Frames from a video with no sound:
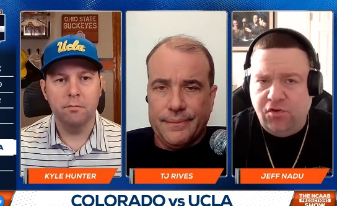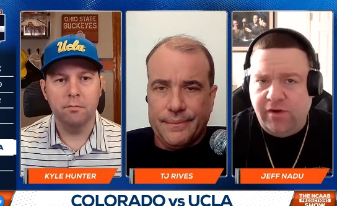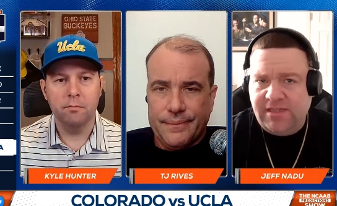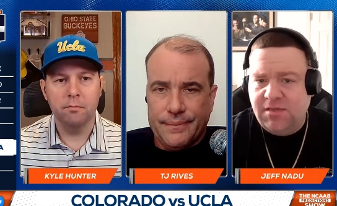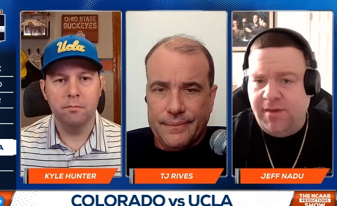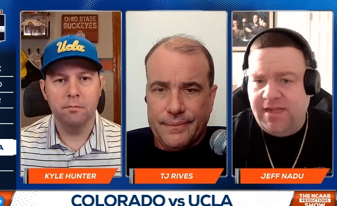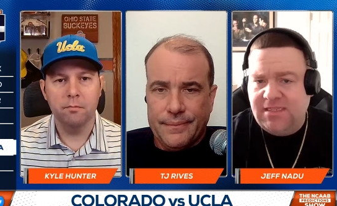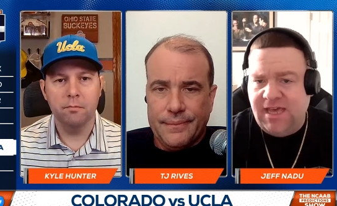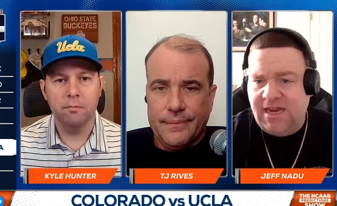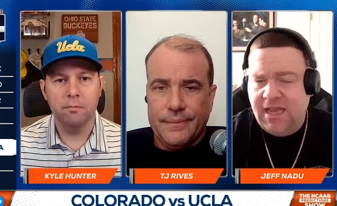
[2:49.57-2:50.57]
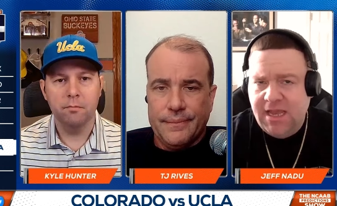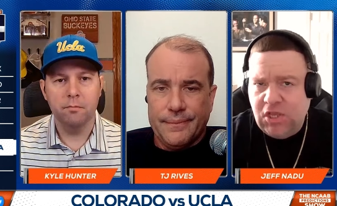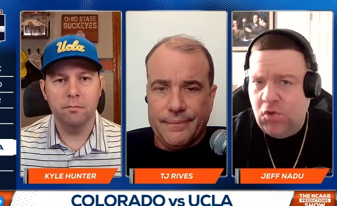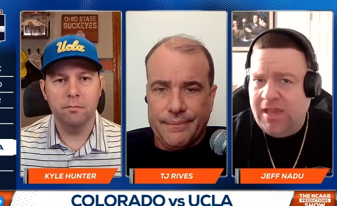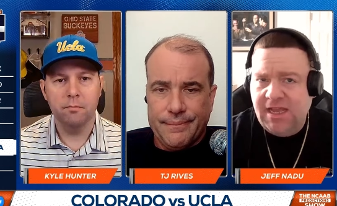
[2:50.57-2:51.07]
Speaker 1: for the resume, it's that
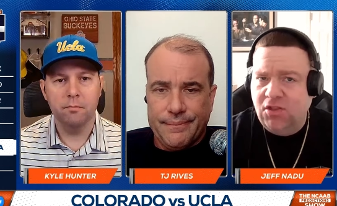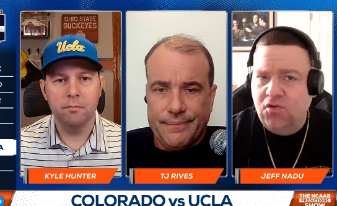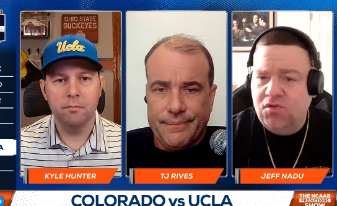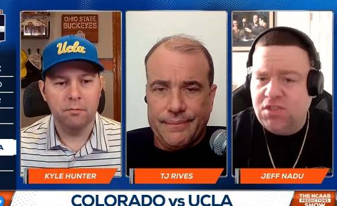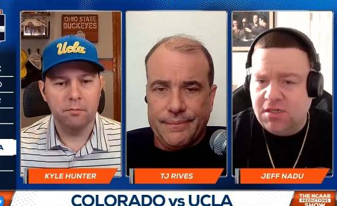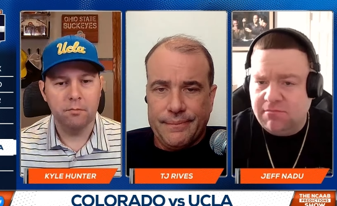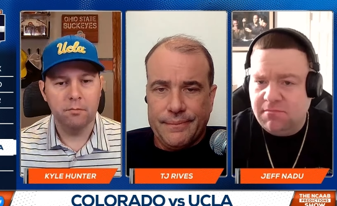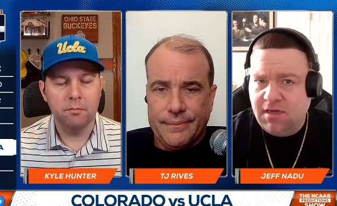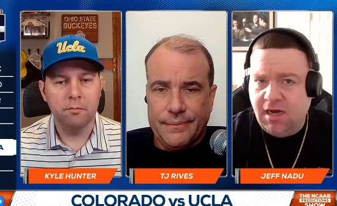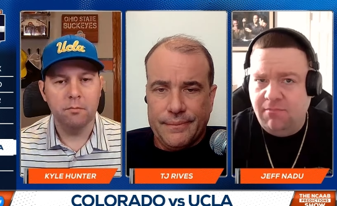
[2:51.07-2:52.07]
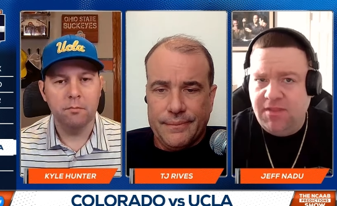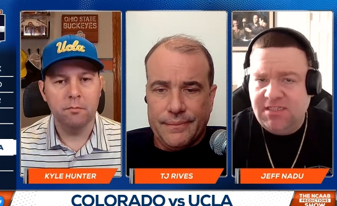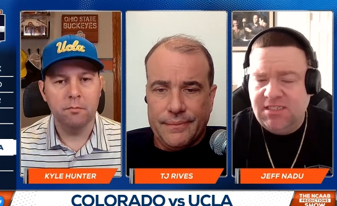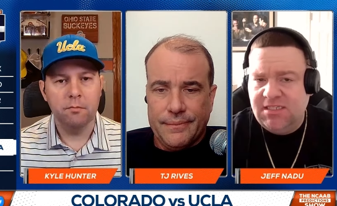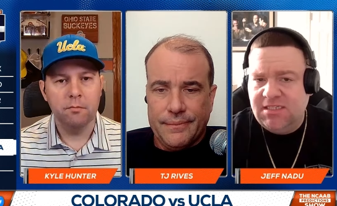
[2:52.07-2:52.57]
you can't lose them. Um,
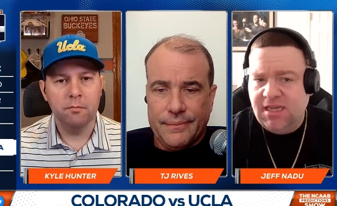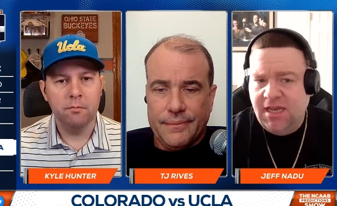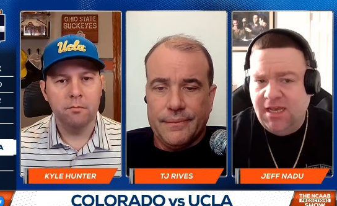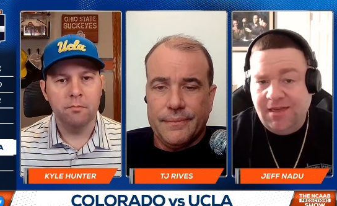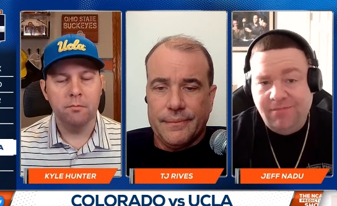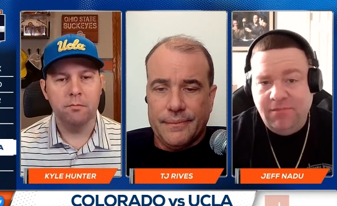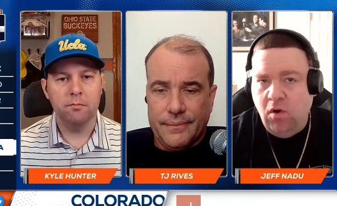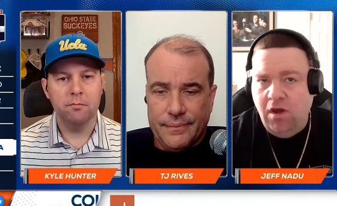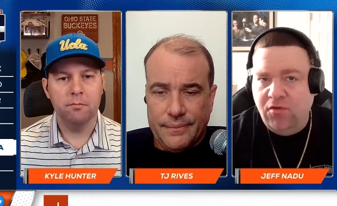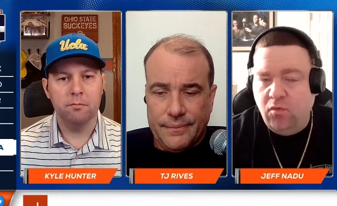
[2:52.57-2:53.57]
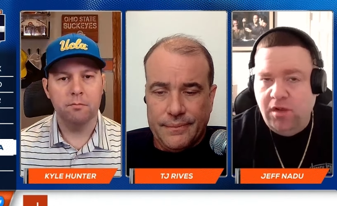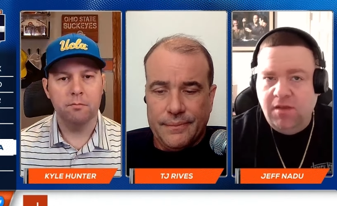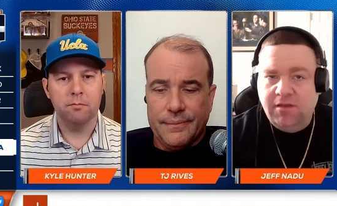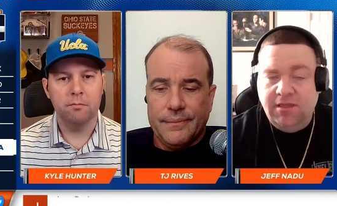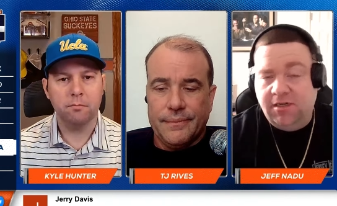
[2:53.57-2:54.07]
this is you know, whether
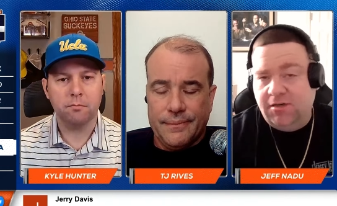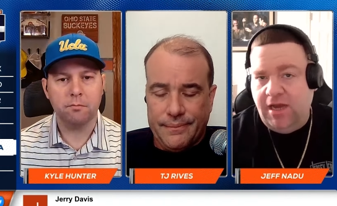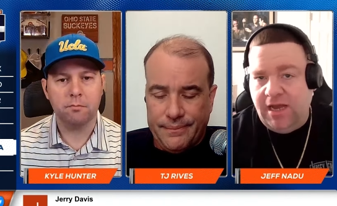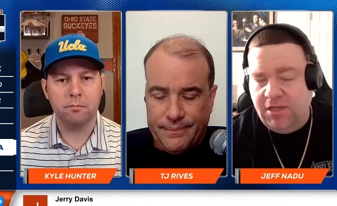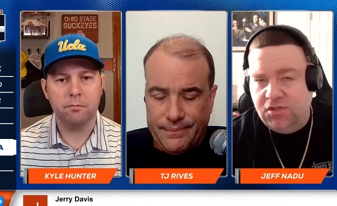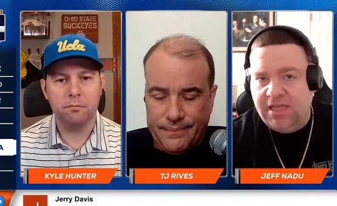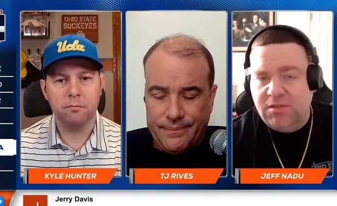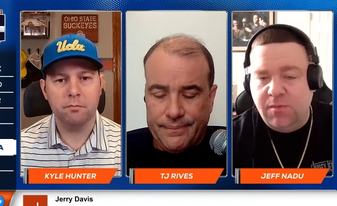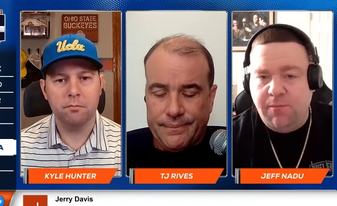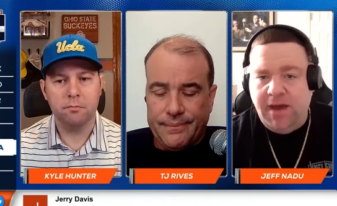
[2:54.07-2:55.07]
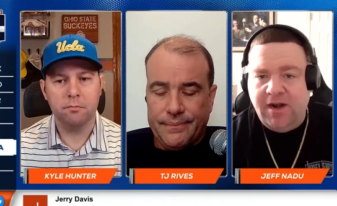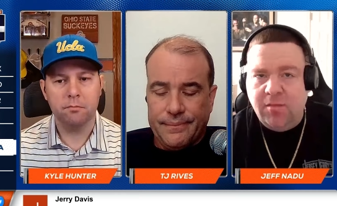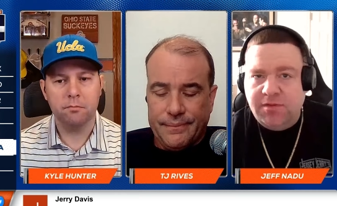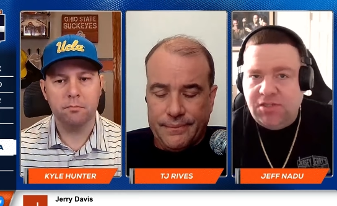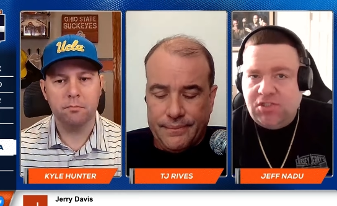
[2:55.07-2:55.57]
we, you know, UCLA's been
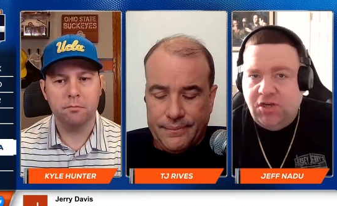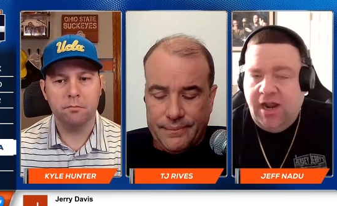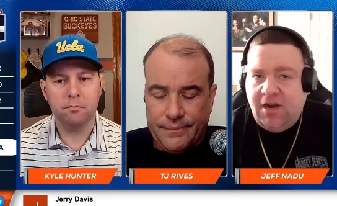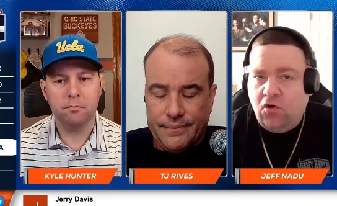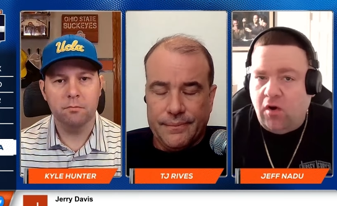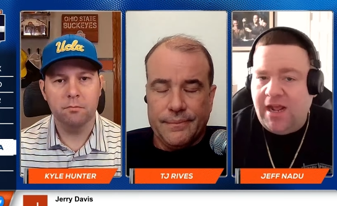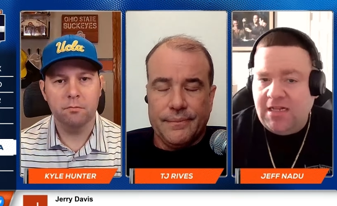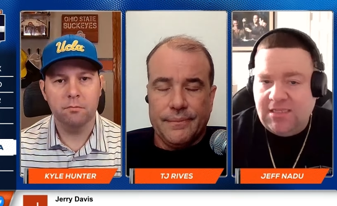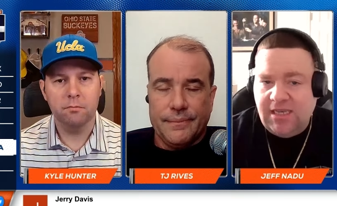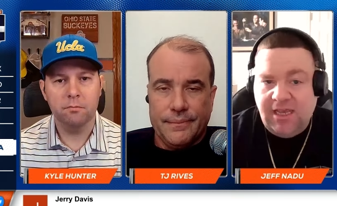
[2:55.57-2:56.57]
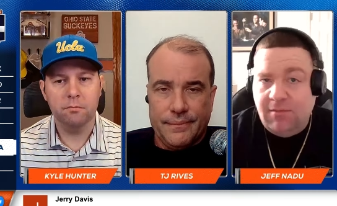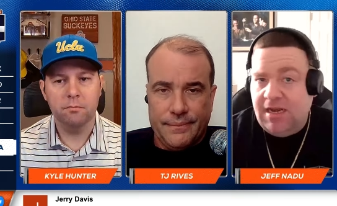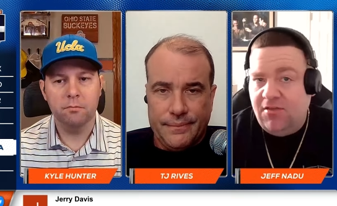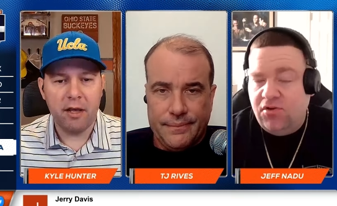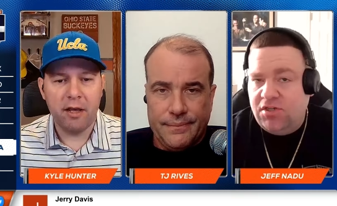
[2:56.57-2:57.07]
better, but they're still not a great team,
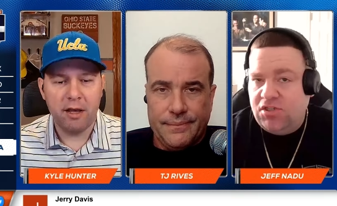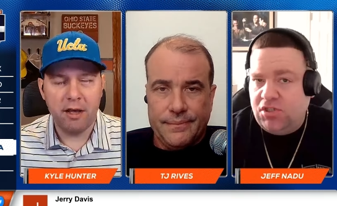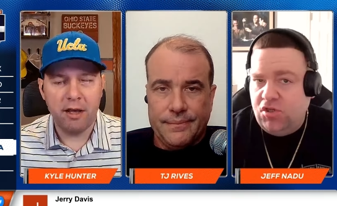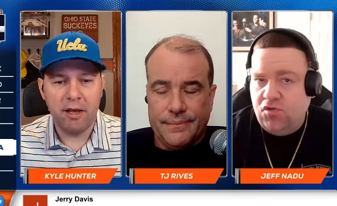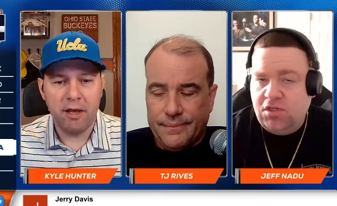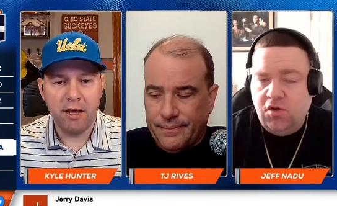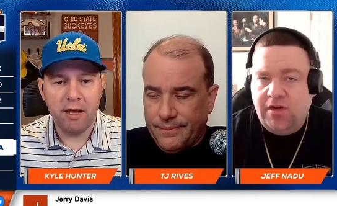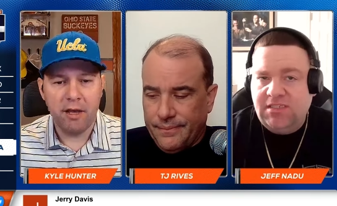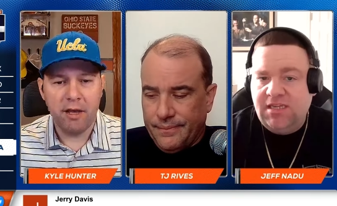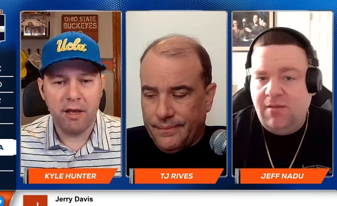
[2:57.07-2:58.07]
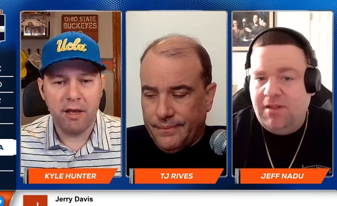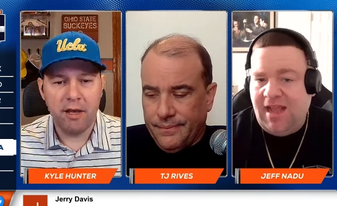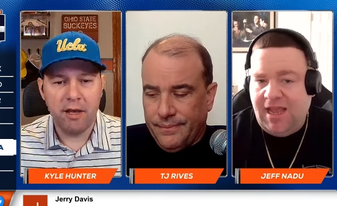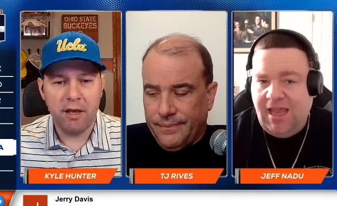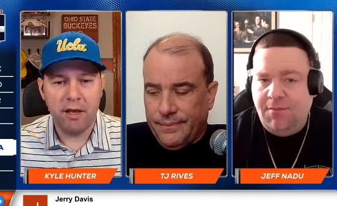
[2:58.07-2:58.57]
and neither is USC. But
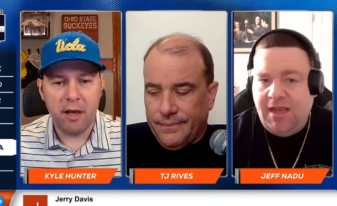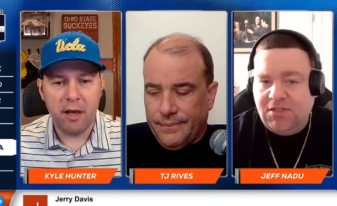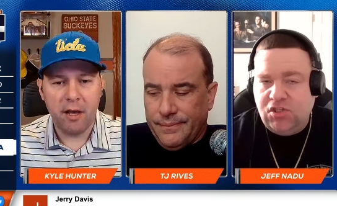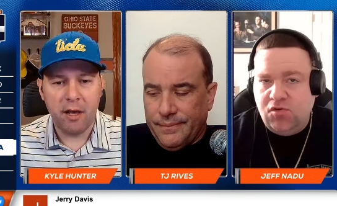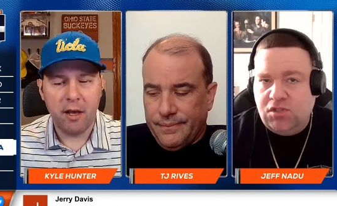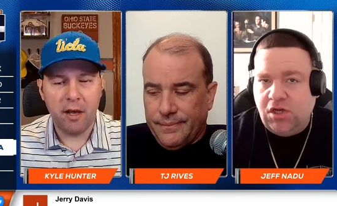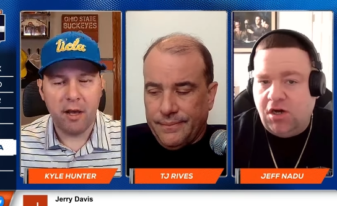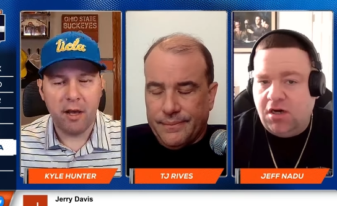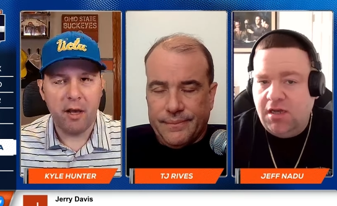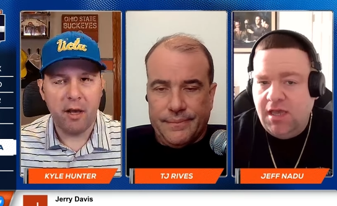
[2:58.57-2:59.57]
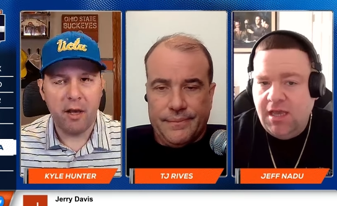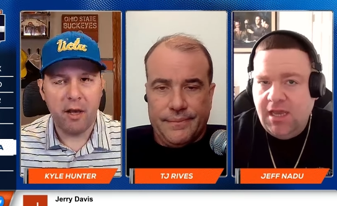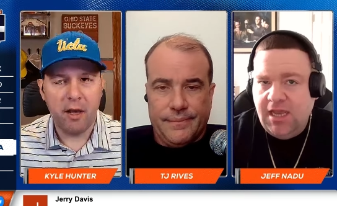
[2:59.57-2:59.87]
that game against Utah